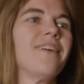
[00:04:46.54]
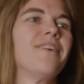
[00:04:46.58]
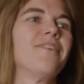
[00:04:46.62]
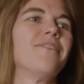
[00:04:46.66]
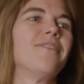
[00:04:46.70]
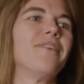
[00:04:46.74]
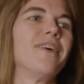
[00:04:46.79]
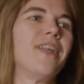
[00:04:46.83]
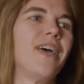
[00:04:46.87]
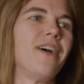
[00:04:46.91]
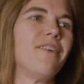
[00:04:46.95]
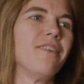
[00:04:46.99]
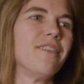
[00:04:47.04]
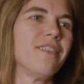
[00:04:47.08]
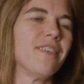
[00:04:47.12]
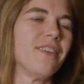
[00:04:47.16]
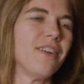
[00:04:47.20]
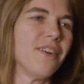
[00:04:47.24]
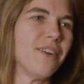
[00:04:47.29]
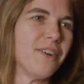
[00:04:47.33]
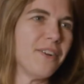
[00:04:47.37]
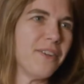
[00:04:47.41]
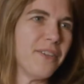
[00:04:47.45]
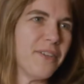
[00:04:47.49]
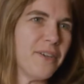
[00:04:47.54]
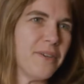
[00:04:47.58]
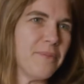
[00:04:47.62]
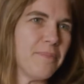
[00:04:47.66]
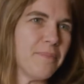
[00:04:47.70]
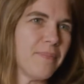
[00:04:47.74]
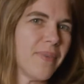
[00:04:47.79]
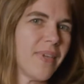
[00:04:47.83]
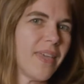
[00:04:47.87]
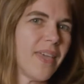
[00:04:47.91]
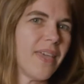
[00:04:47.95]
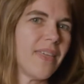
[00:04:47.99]
When I was at
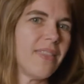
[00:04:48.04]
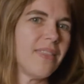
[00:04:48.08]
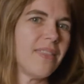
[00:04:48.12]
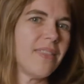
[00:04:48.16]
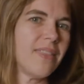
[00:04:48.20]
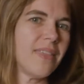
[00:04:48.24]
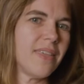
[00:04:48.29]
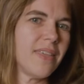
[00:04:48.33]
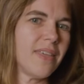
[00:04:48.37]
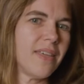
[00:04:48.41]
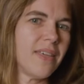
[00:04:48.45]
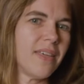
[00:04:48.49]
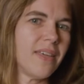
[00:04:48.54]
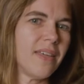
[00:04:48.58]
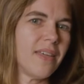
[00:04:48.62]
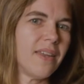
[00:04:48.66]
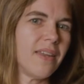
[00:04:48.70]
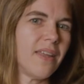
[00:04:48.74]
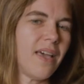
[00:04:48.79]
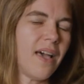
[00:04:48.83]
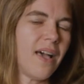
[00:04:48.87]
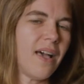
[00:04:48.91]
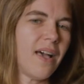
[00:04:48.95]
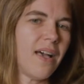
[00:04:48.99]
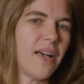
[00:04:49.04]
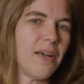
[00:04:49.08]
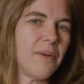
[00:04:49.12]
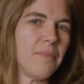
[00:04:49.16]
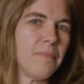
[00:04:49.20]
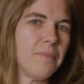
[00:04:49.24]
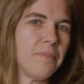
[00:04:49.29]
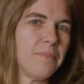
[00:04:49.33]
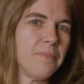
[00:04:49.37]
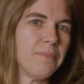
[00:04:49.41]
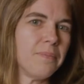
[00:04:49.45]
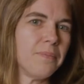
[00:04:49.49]
Earlham. And then
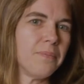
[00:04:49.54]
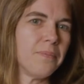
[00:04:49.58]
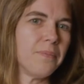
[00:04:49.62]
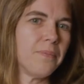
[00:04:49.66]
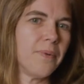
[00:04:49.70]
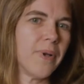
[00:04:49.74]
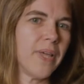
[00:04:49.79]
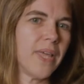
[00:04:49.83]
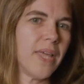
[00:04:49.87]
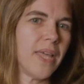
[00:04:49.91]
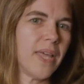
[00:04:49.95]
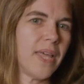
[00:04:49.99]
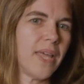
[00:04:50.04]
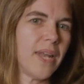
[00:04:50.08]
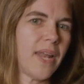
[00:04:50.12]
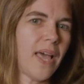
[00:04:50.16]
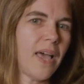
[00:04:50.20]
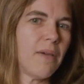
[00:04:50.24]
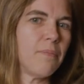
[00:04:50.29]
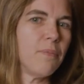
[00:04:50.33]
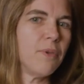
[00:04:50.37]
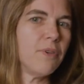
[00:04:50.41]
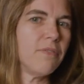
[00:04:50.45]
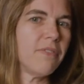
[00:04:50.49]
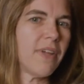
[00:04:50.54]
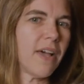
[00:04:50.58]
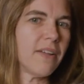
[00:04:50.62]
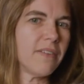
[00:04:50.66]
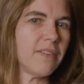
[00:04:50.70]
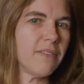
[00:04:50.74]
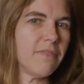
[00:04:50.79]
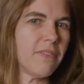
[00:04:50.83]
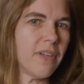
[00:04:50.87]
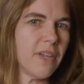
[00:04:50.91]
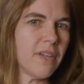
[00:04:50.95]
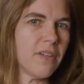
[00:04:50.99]
when I moved out
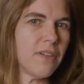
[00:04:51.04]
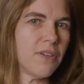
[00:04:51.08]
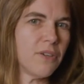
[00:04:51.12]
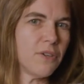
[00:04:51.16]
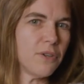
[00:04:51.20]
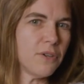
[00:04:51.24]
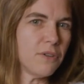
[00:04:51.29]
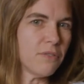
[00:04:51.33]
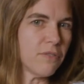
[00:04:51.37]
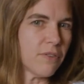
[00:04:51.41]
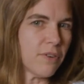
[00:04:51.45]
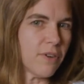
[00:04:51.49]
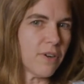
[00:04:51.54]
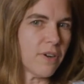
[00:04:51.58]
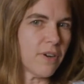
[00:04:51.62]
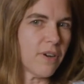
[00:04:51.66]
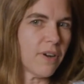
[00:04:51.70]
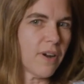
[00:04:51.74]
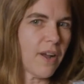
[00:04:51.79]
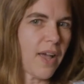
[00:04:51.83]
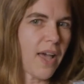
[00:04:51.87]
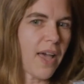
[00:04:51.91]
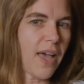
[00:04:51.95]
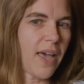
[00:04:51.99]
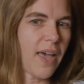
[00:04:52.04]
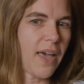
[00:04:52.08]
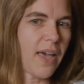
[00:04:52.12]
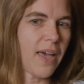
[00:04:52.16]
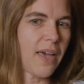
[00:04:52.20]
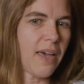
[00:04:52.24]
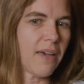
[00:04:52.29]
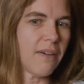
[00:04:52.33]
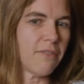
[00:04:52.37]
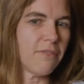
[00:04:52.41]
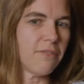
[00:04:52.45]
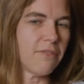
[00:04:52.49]
to Vancouver, I
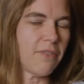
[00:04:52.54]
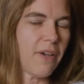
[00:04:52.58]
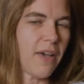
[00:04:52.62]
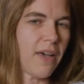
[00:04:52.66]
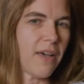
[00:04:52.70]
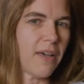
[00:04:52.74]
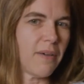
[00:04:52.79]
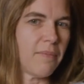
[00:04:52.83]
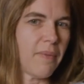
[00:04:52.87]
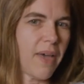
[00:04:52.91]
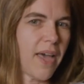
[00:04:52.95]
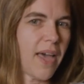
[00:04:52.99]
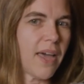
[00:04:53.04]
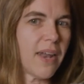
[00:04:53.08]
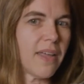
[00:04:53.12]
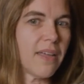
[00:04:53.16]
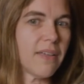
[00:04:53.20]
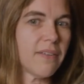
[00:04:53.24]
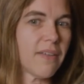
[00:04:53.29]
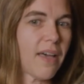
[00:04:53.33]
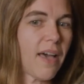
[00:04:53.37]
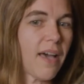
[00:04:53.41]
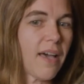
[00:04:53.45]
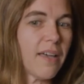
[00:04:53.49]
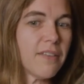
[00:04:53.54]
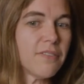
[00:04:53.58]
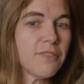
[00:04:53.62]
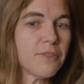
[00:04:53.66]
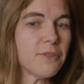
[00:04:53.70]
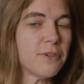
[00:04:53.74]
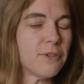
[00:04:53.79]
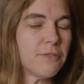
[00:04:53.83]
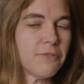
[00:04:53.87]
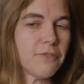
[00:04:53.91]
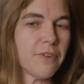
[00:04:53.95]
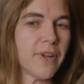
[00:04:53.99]
had a high
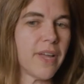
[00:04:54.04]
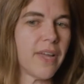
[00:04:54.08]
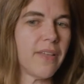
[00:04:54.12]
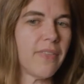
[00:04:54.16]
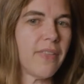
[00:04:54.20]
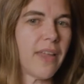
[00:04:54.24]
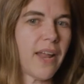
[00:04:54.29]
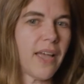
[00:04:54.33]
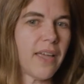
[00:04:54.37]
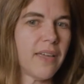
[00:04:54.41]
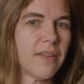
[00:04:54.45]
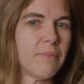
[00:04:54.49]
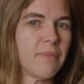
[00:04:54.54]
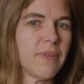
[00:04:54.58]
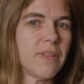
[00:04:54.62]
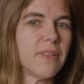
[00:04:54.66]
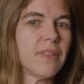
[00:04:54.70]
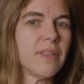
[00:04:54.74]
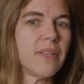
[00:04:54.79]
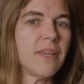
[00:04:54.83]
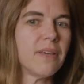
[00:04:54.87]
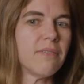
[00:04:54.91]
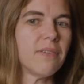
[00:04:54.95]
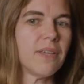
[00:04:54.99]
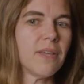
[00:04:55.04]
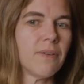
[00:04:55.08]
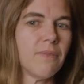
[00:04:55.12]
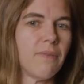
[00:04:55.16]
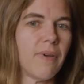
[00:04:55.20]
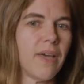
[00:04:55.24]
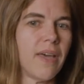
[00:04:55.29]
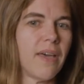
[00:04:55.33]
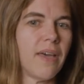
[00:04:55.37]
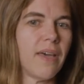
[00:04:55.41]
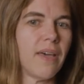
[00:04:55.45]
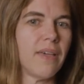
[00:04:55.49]
school friend that I had been living
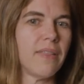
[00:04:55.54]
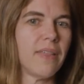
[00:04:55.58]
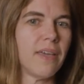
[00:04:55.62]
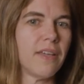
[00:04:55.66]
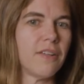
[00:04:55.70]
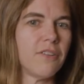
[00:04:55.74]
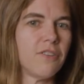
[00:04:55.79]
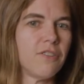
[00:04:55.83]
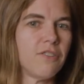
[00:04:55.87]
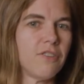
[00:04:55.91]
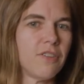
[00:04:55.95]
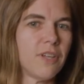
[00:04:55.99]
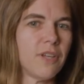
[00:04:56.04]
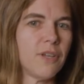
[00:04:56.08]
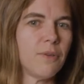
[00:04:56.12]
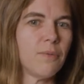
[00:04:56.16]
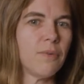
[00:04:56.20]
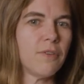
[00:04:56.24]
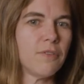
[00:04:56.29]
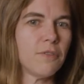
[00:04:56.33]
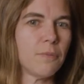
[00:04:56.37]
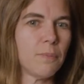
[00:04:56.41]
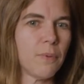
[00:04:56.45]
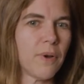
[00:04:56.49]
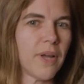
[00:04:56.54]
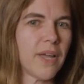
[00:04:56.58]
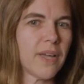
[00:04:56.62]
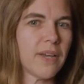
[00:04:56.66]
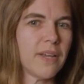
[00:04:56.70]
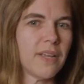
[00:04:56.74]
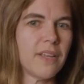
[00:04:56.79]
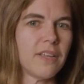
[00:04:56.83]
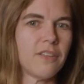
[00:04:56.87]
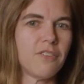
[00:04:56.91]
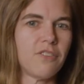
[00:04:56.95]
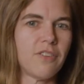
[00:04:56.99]
with, and she was
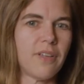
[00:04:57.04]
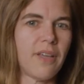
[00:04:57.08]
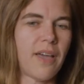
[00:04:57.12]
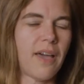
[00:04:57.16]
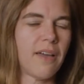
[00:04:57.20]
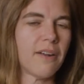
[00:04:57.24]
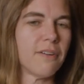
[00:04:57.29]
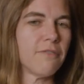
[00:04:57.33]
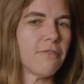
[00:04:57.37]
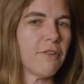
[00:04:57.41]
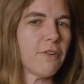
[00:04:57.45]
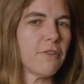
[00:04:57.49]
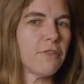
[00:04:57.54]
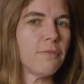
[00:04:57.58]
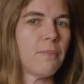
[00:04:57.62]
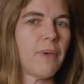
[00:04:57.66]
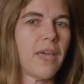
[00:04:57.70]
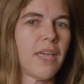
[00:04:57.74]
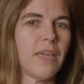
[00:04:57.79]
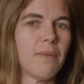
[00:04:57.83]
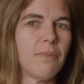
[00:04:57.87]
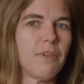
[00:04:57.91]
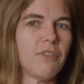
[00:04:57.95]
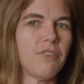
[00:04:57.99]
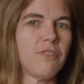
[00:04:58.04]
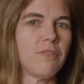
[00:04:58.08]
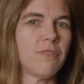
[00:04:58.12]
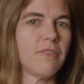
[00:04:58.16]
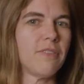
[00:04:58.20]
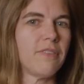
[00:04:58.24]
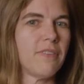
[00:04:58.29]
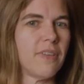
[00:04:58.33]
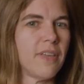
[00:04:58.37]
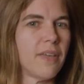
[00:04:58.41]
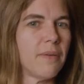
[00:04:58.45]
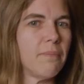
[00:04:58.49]
pregnant. She had her first baby. She was
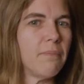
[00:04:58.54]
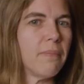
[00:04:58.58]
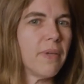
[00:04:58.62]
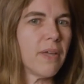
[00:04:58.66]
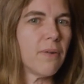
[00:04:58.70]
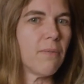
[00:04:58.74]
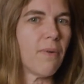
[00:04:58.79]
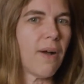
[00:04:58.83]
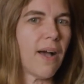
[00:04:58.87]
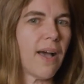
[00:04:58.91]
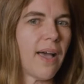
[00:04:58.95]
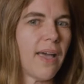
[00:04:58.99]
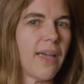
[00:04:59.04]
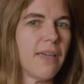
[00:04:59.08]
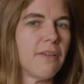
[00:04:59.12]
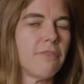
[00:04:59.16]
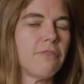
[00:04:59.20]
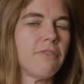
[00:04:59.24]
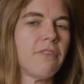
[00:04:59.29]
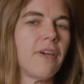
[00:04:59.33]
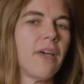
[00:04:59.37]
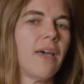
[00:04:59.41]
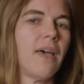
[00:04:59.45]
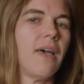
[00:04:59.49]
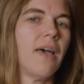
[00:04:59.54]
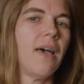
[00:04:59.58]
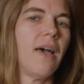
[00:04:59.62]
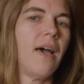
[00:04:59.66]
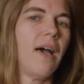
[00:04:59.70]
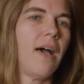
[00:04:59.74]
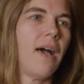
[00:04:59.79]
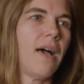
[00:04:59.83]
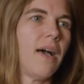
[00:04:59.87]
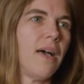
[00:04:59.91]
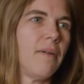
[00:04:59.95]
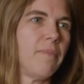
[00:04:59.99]
seeing a midwife.
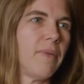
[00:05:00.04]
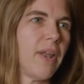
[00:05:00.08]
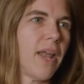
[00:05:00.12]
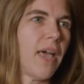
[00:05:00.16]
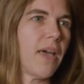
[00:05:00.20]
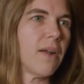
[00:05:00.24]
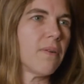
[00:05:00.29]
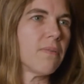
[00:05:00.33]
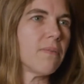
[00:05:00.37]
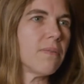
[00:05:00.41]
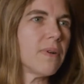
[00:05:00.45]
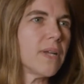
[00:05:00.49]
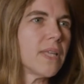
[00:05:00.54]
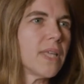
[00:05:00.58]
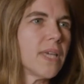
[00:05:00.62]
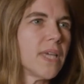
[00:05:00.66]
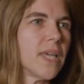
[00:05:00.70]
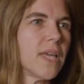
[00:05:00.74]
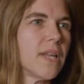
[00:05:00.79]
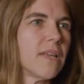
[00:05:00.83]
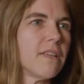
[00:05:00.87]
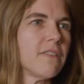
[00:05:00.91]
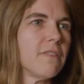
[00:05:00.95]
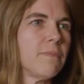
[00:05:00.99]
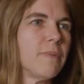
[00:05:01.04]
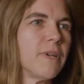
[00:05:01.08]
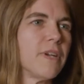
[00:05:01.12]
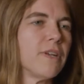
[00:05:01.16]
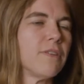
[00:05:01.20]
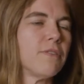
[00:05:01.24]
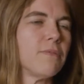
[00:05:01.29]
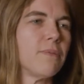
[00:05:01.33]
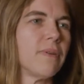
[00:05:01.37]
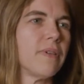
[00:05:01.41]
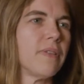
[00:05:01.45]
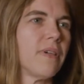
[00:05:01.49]
and had a really good
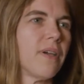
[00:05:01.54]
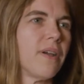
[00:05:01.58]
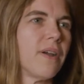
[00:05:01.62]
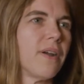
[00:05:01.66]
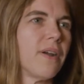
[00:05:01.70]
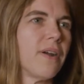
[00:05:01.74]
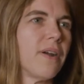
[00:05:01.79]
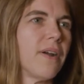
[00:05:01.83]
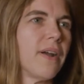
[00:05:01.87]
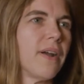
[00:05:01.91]
experience with her.